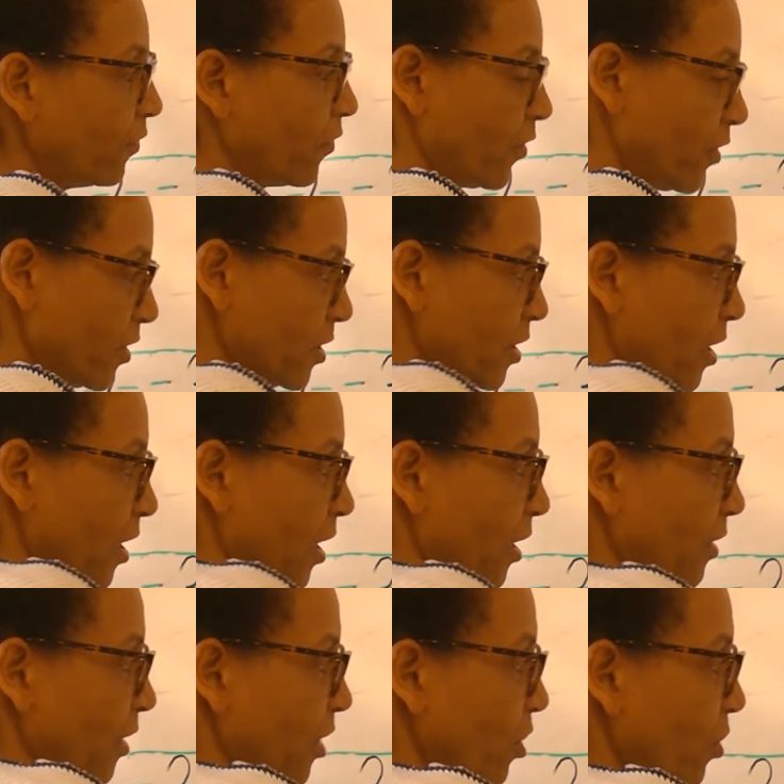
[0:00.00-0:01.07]
first,
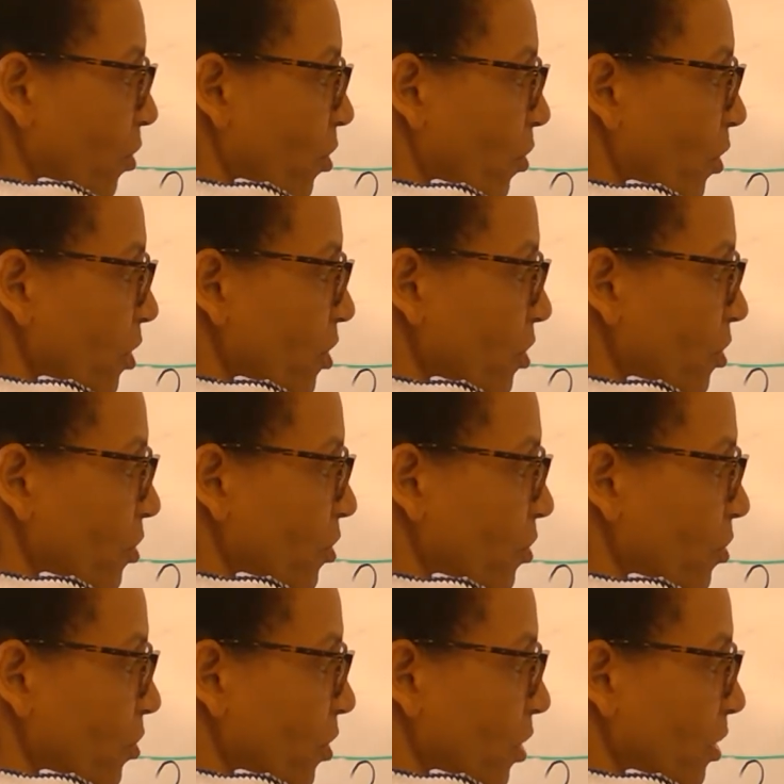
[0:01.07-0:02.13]
then you're going to
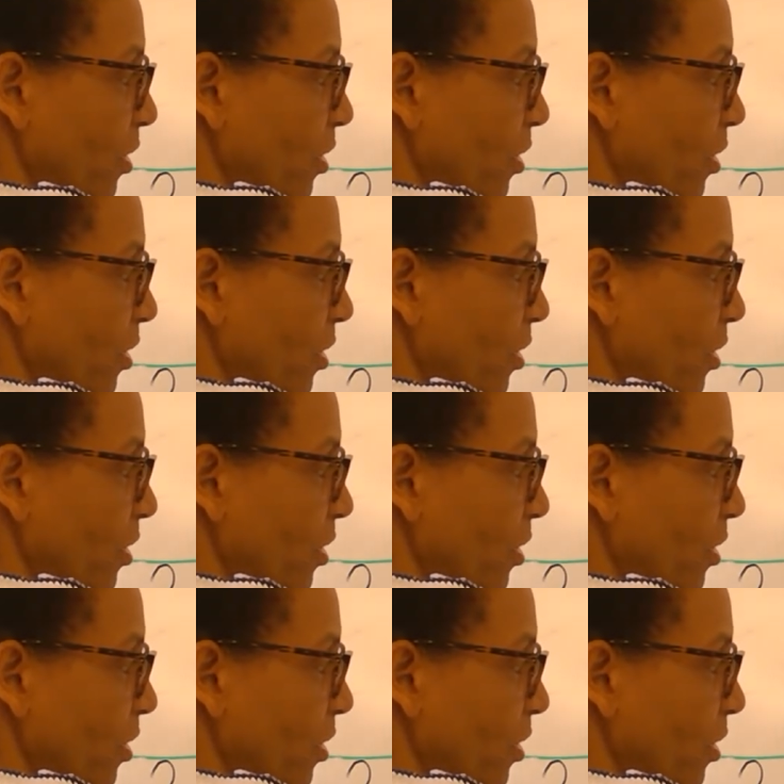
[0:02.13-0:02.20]
do